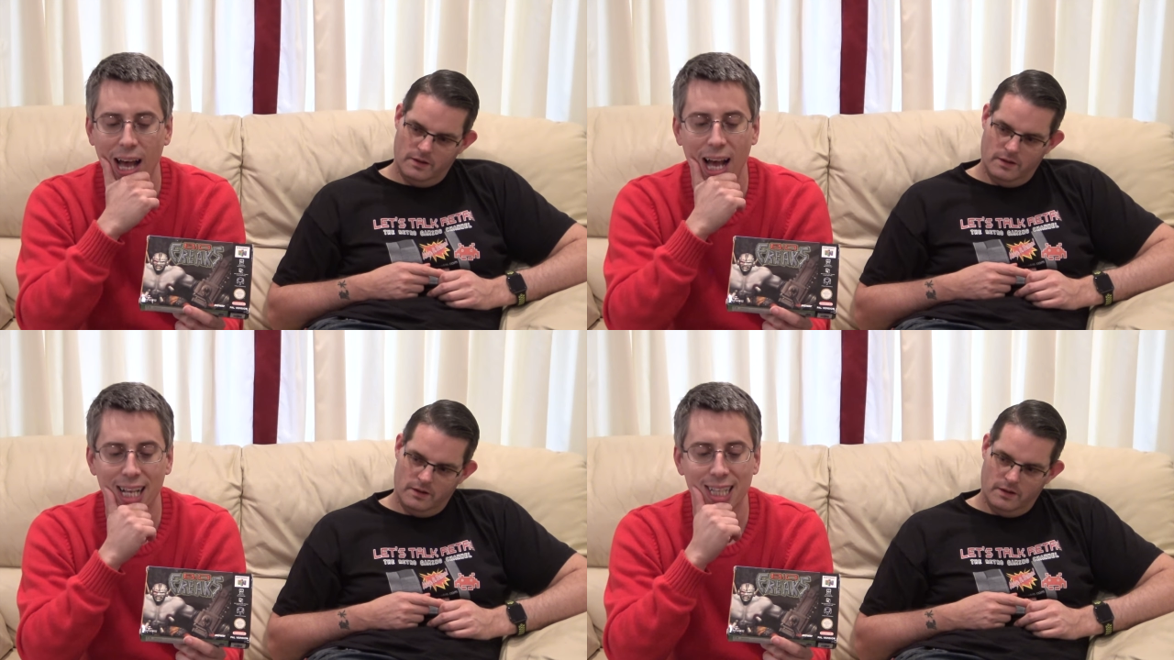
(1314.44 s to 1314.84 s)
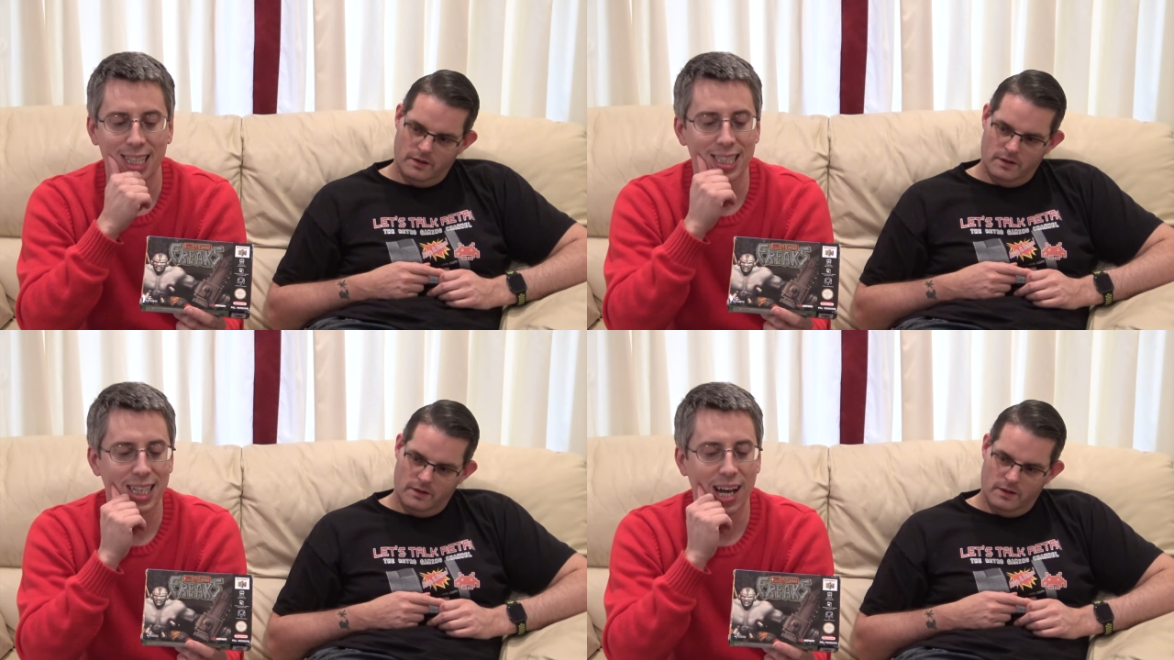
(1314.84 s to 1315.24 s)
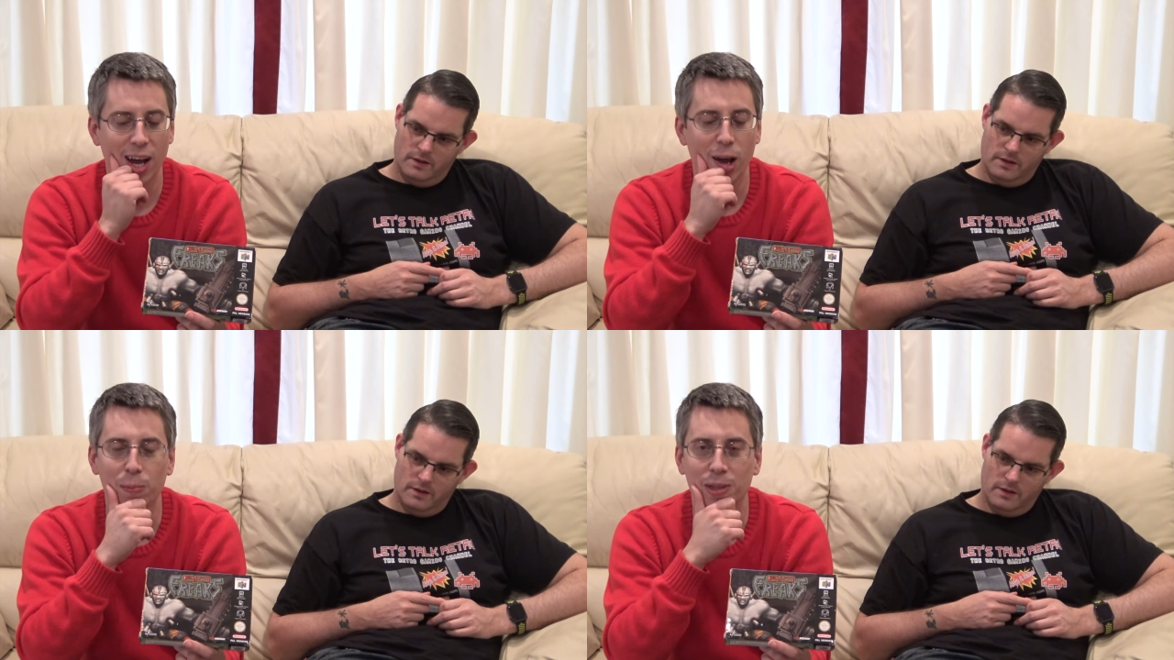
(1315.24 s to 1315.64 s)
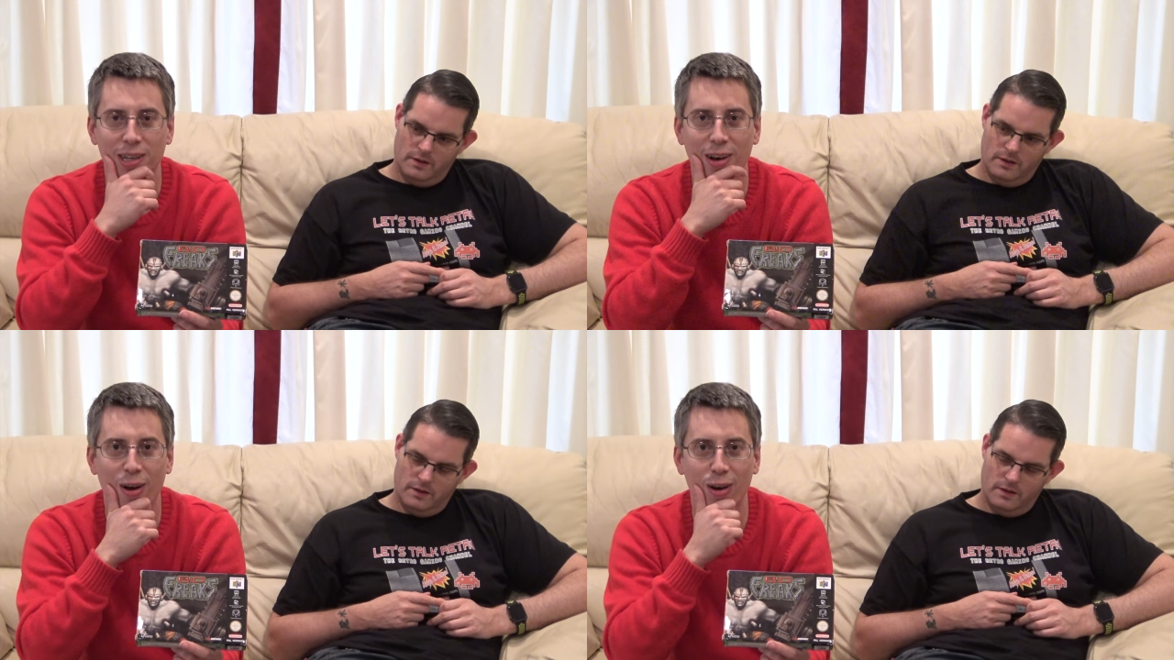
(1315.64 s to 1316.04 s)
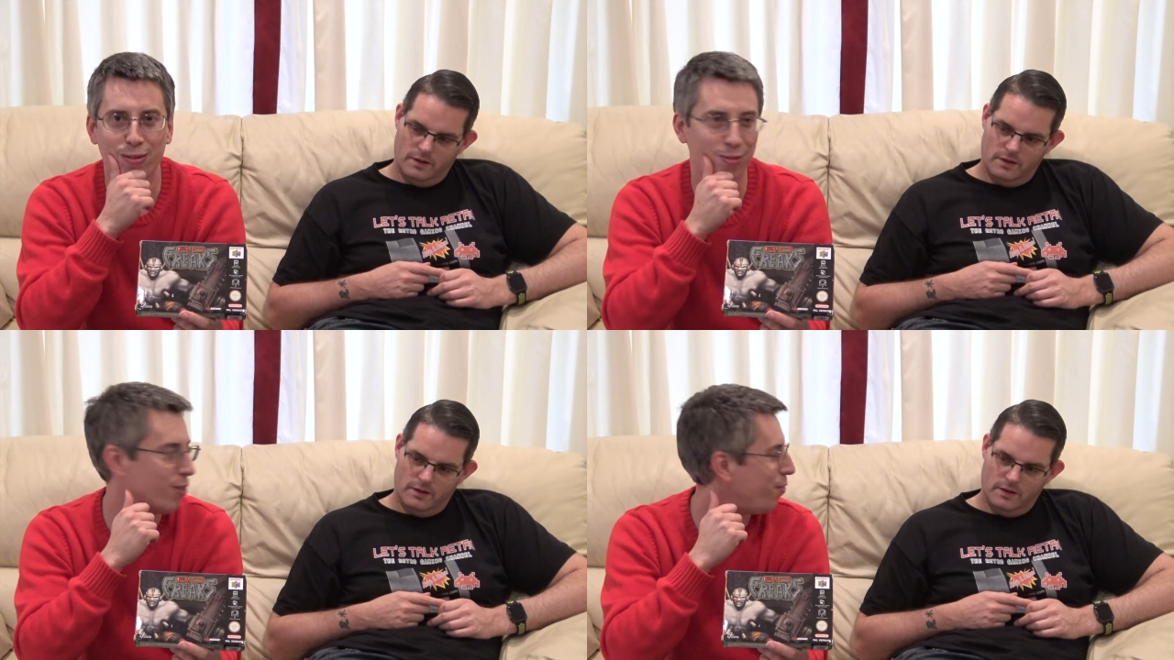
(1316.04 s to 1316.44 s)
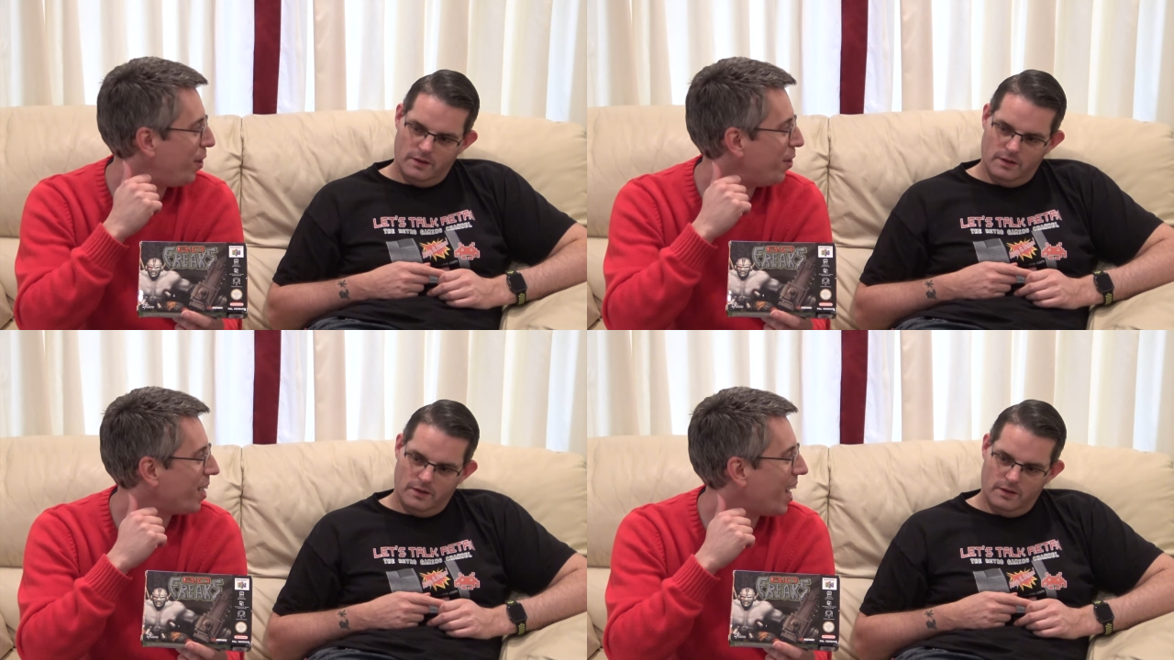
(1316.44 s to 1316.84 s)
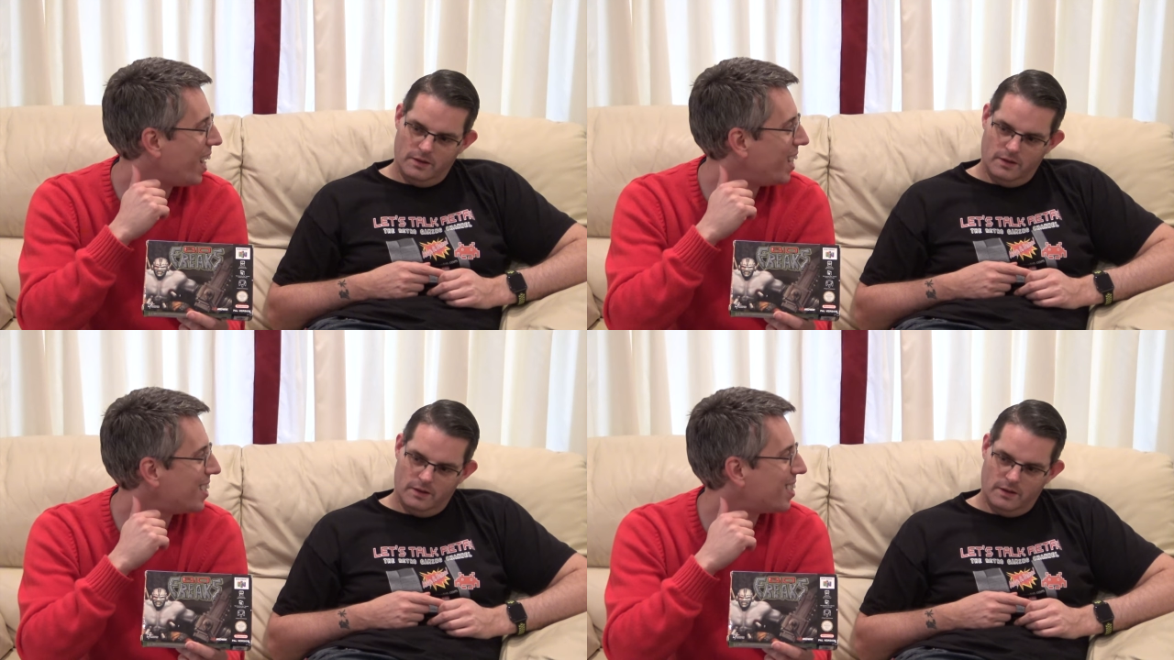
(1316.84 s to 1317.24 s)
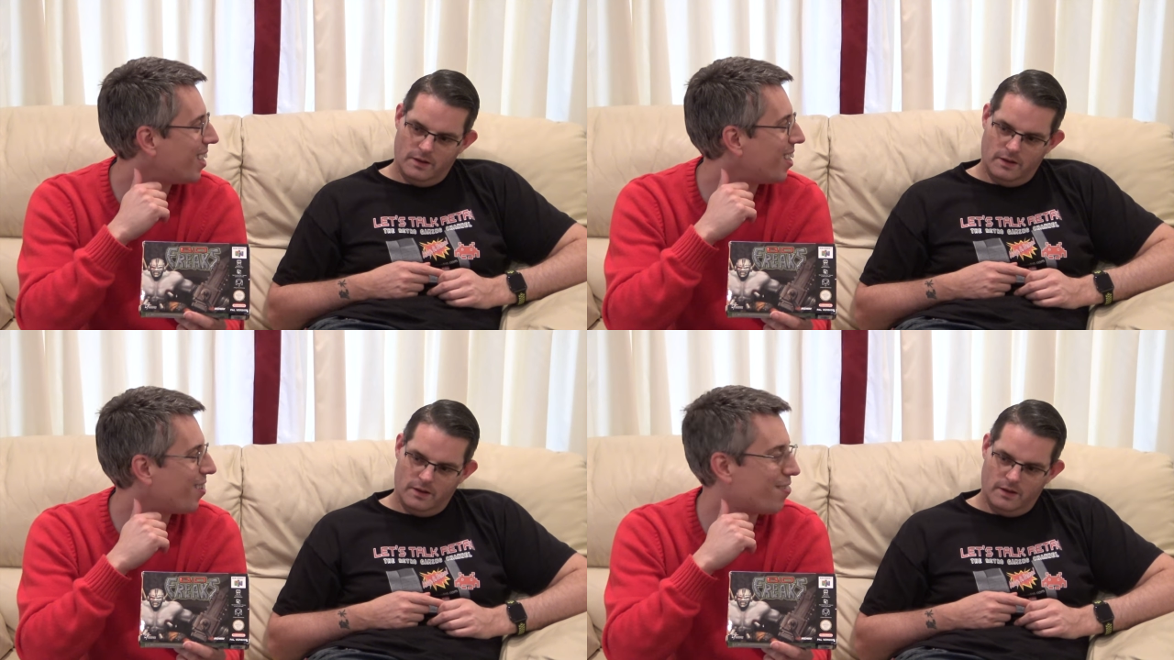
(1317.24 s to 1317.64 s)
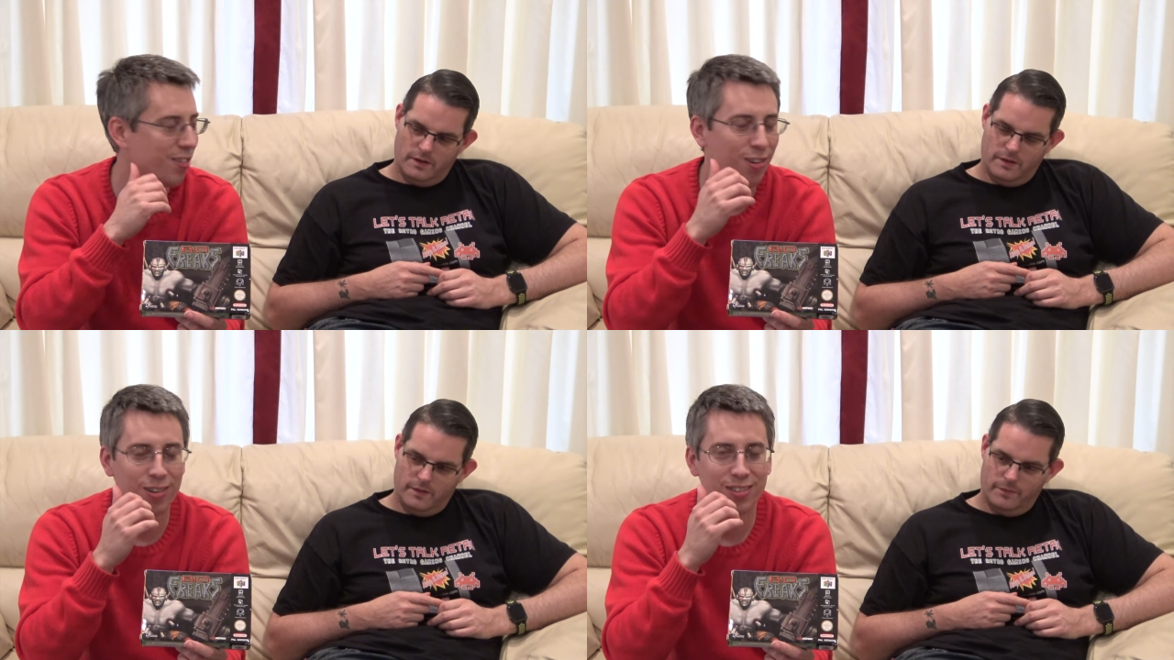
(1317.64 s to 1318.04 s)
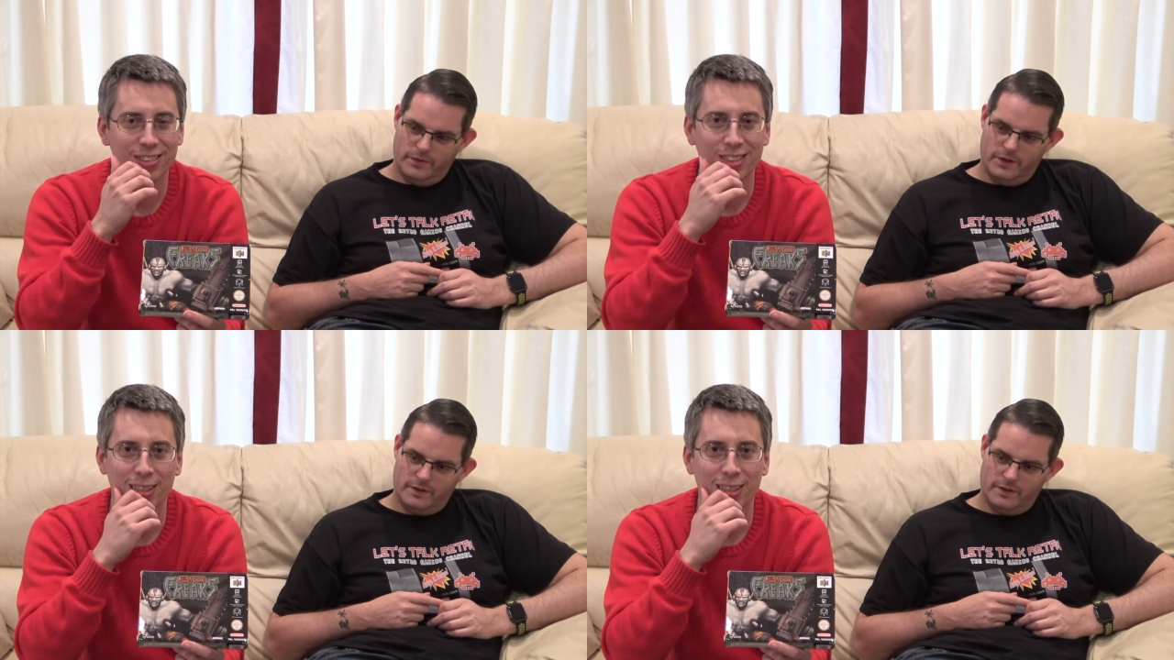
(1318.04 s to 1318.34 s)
Speaker 1: and i the nerd for a few days and i thought